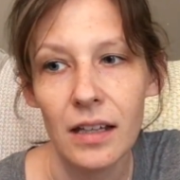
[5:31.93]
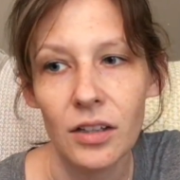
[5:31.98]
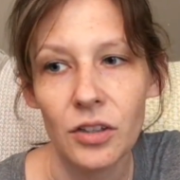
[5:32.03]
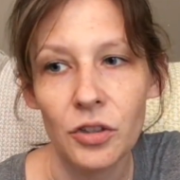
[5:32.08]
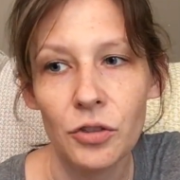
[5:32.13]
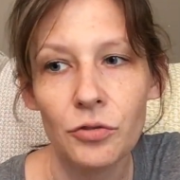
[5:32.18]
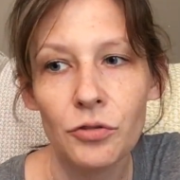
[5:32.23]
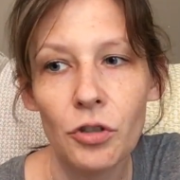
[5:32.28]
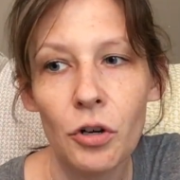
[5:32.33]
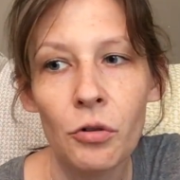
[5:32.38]

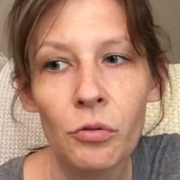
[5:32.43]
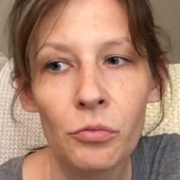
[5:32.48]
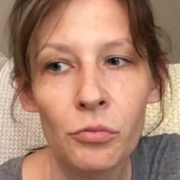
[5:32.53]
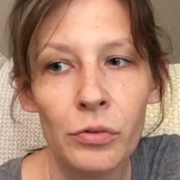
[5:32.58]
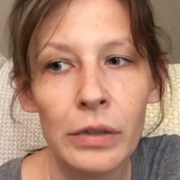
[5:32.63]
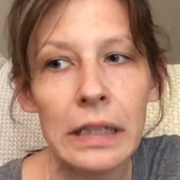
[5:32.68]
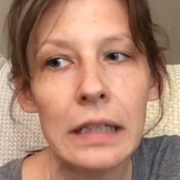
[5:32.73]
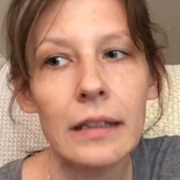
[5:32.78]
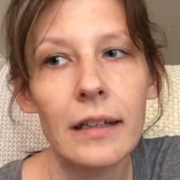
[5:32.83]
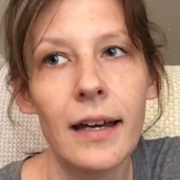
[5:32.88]
you don't
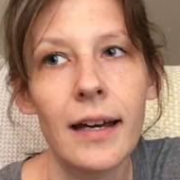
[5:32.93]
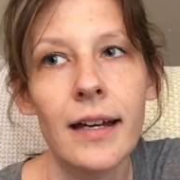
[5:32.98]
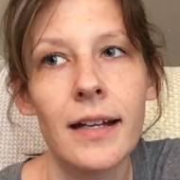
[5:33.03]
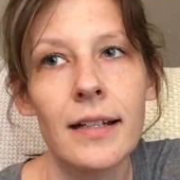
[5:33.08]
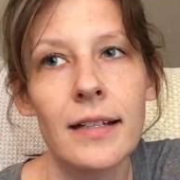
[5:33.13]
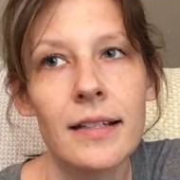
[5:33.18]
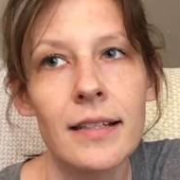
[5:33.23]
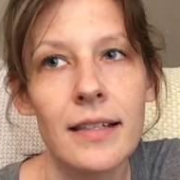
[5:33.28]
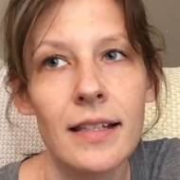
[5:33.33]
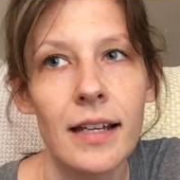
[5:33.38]

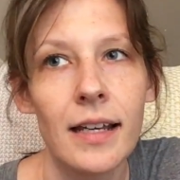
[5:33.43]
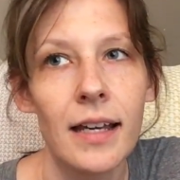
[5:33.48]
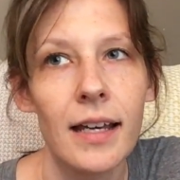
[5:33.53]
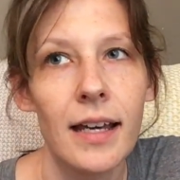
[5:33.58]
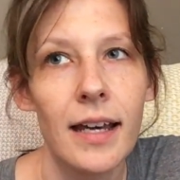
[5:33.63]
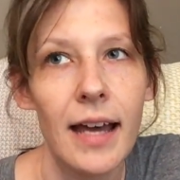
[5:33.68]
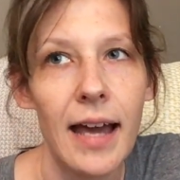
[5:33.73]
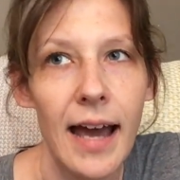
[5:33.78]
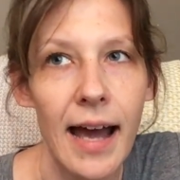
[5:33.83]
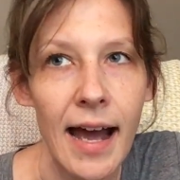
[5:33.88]
realize
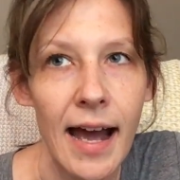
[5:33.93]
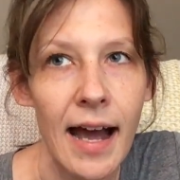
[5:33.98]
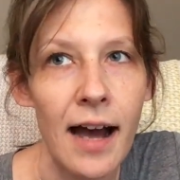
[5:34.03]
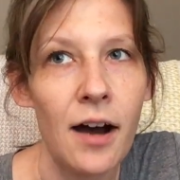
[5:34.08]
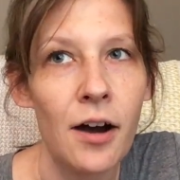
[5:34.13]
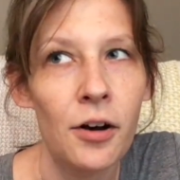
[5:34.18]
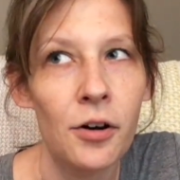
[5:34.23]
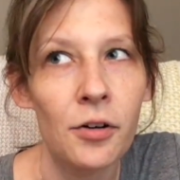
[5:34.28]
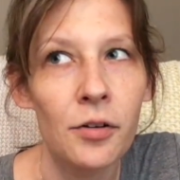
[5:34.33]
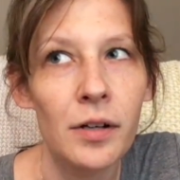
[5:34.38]

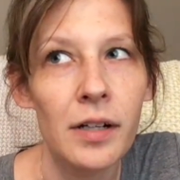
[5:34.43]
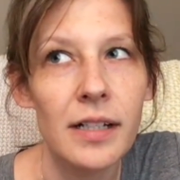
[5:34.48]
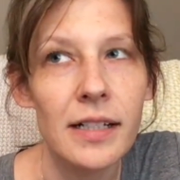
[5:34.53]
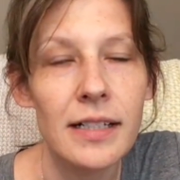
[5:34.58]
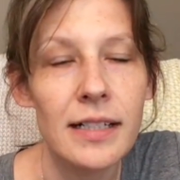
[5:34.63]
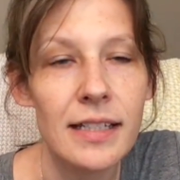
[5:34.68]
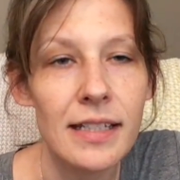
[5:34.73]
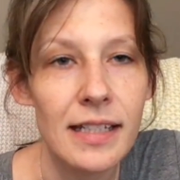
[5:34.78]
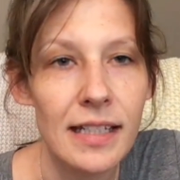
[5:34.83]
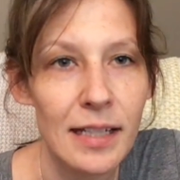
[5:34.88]
how
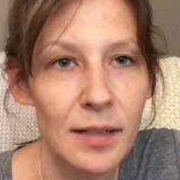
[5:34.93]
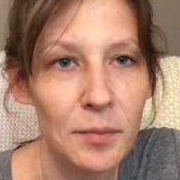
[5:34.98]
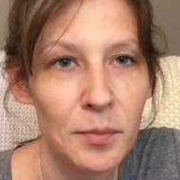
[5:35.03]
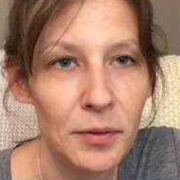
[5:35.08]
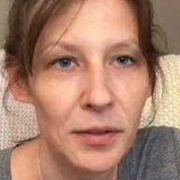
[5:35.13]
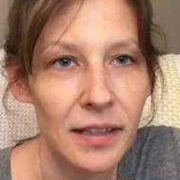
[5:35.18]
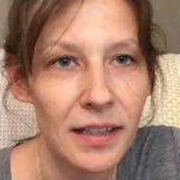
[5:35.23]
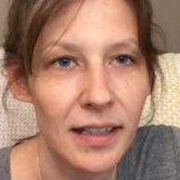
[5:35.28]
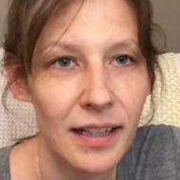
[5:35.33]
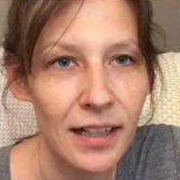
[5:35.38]

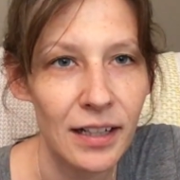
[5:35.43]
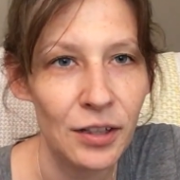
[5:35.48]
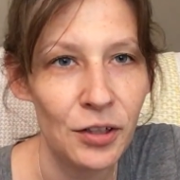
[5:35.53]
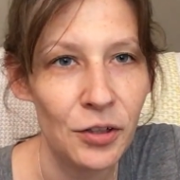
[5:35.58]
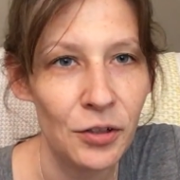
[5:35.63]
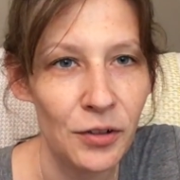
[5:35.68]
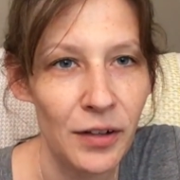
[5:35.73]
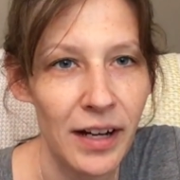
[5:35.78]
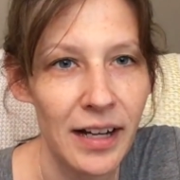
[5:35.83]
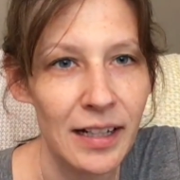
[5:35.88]
deeply
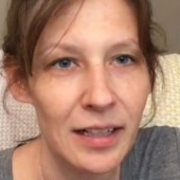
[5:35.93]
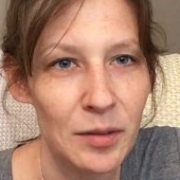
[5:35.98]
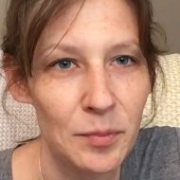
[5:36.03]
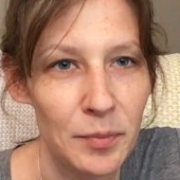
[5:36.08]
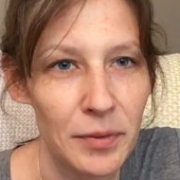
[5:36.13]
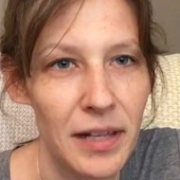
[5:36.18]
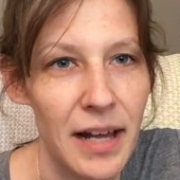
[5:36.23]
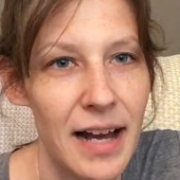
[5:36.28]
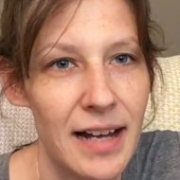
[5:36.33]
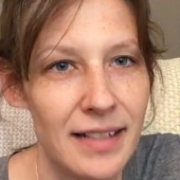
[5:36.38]
ingrained
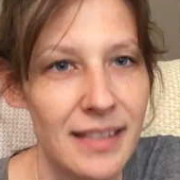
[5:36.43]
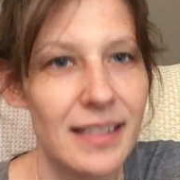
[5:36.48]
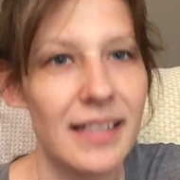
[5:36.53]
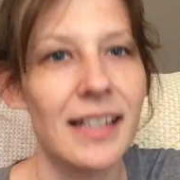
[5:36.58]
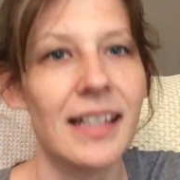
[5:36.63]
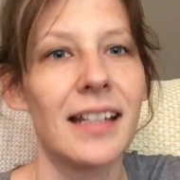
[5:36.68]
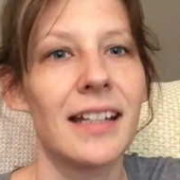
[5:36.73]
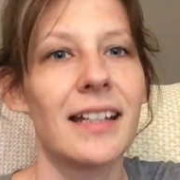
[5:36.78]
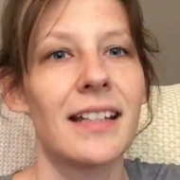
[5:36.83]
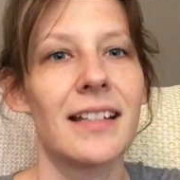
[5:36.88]

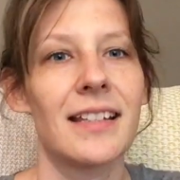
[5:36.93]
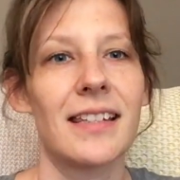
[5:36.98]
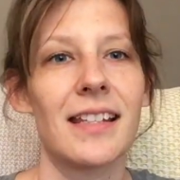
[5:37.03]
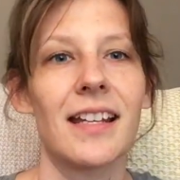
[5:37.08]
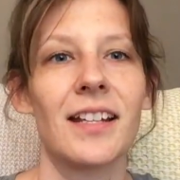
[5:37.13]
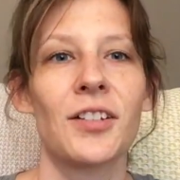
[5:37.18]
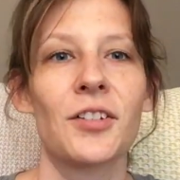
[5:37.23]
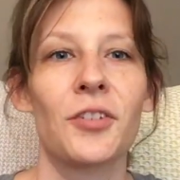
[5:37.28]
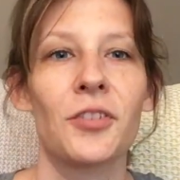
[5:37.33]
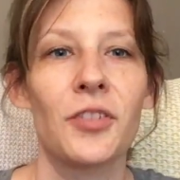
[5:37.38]
plastic is
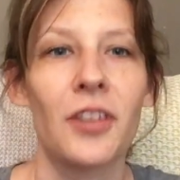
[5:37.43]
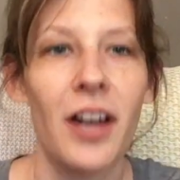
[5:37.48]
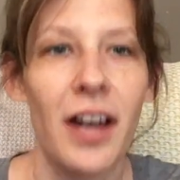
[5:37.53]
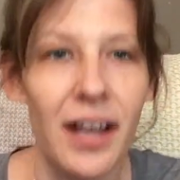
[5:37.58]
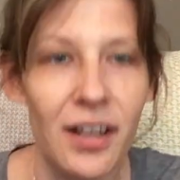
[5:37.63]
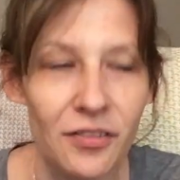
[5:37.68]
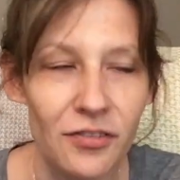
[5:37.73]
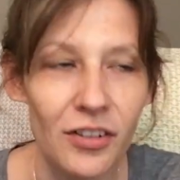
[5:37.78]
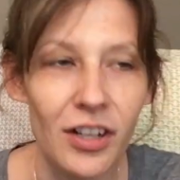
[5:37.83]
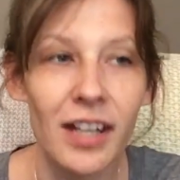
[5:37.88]
in your
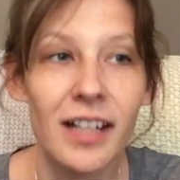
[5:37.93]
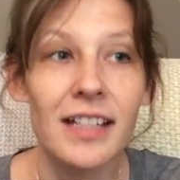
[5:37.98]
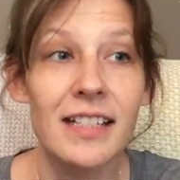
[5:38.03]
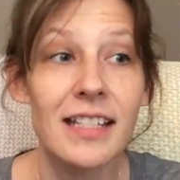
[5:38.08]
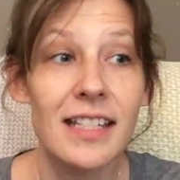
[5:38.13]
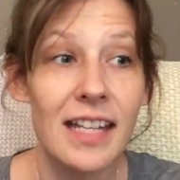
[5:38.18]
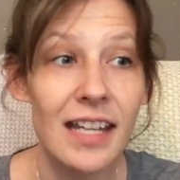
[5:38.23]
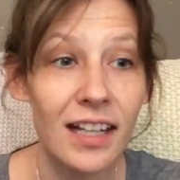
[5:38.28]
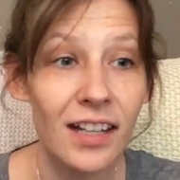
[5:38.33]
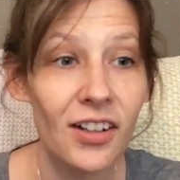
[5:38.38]
life
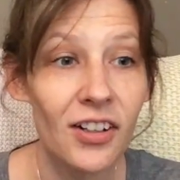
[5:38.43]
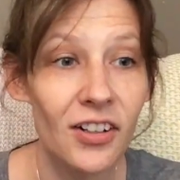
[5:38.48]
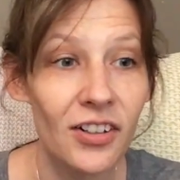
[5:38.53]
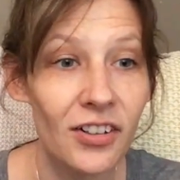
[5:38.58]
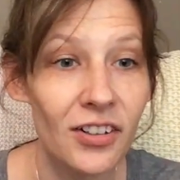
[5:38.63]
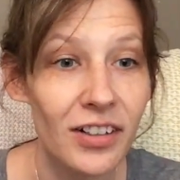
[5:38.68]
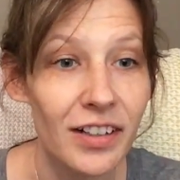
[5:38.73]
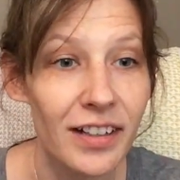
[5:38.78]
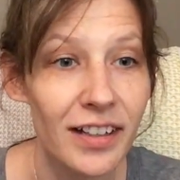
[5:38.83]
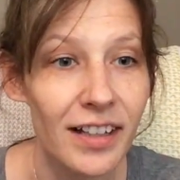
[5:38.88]

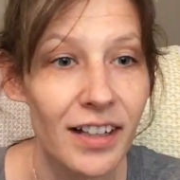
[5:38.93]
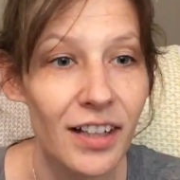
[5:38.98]
until